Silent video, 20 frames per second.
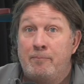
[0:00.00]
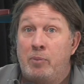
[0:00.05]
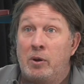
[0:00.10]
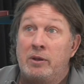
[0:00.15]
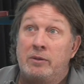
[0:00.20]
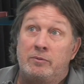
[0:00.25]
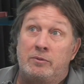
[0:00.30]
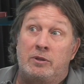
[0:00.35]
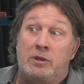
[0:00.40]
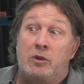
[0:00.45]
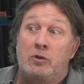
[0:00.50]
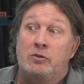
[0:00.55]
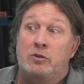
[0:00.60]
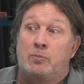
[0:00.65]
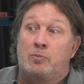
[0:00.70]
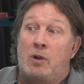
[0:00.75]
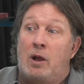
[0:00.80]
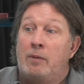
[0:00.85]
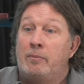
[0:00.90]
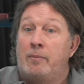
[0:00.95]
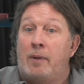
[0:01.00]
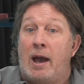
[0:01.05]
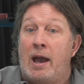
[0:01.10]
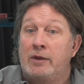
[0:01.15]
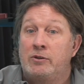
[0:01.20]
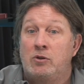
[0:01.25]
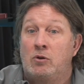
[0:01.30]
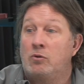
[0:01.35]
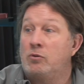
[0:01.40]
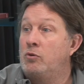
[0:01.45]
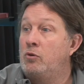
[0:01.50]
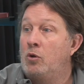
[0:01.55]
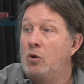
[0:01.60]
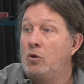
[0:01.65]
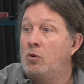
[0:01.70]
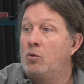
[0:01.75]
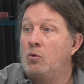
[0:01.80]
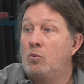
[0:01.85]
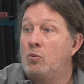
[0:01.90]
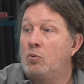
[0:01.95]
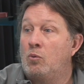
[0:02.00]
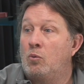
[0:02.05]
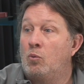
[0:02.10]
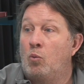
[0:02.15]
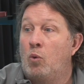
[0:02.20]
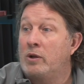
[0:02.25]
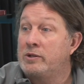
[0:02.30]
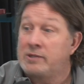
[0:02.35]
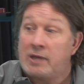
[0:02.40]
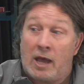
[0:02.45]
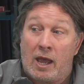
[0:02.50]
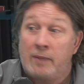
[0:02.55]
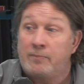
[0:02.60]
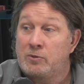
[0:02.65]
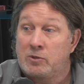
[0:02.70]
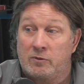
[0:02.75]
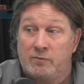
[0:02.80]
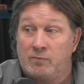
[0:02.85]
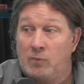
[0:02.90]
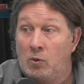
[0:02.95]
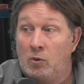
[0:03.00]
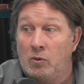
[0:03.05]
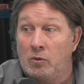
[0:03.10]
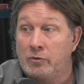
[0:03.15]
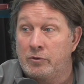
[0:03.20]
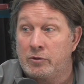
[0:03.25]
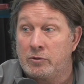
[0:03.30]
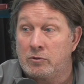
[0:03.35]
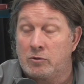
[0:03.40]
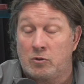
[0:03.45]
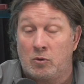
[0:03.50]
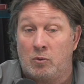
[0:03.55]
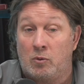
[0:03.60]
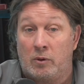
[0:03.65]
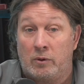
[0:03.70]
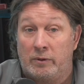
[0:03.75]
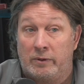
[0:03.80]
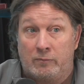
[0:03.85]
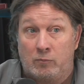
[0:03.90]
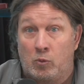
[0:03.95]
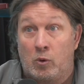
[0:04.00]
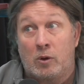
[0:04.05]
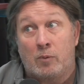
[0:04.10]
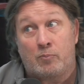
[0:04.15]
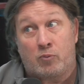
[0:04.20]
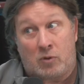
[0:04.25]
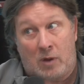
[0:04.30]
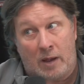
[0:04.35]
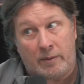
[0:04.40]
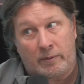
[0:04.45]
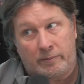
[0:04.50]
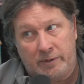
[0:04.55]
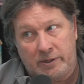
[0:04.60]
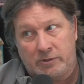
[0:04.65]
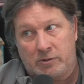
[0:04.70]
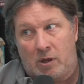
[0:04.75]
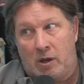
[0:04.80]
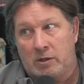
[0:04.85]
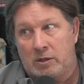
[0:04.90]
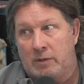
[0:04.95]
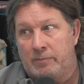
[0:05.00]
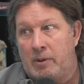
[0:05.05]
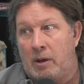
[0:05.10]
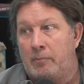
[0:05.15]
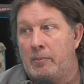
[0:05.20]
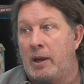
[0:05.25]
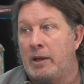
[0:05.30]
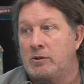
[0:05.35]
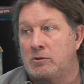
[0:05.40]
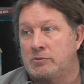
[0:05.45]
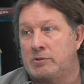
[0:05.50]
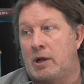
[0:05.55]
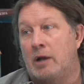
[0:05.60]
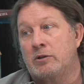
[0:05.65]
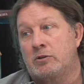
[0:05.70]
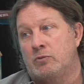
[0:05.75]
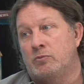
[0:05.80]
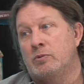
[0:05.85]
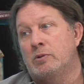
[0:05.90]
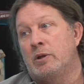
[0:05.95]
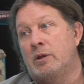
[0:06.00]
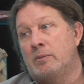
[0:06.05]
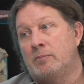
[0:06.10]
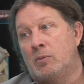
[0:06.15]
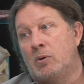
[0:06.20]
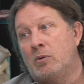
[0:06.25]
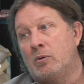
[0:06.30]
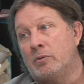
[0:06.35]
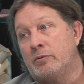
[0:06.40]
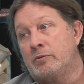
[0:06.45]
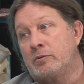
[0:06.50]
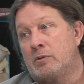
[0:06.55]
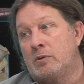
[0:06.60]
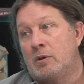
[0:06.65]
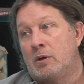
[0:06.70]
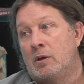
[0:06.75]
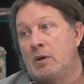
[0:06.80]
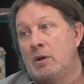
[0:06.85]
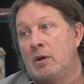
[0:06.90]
But here's the problem: I don't know what types of molds. So we're probably talking about mycotoxin-related molds,